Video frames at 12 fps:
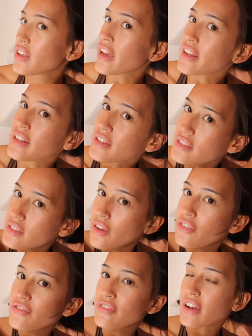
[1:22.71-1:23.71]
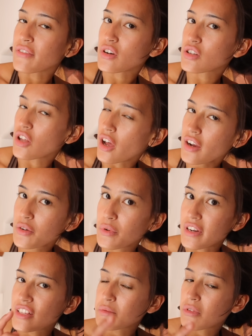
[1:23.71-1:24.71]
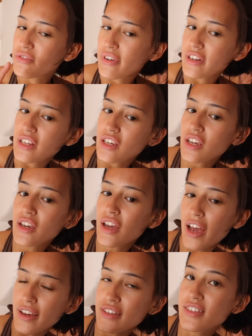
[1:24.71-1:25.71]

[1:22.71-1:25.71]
It is 5 o'clock. We need to be ready at